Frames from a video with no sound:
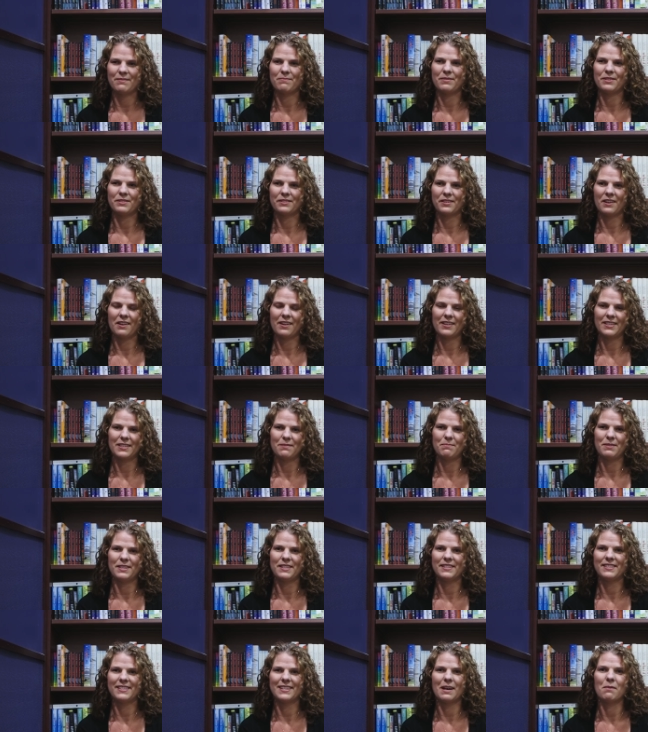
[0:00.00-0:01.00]
There's got to be
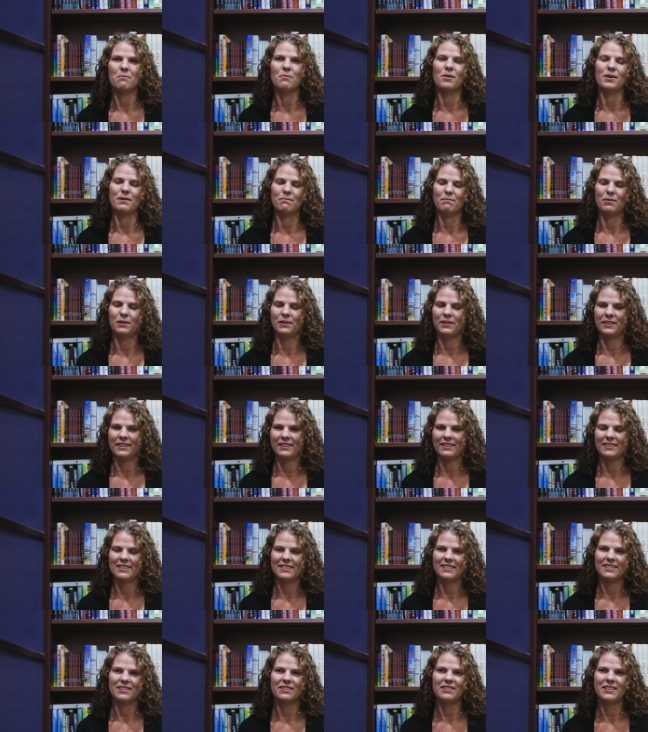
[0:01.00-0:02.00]
someone pulling the
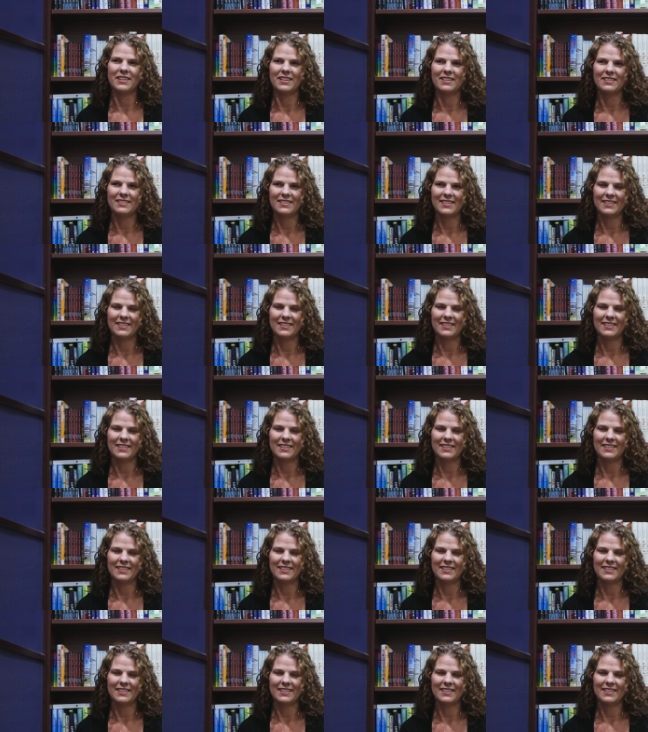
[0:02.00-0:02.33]
strings.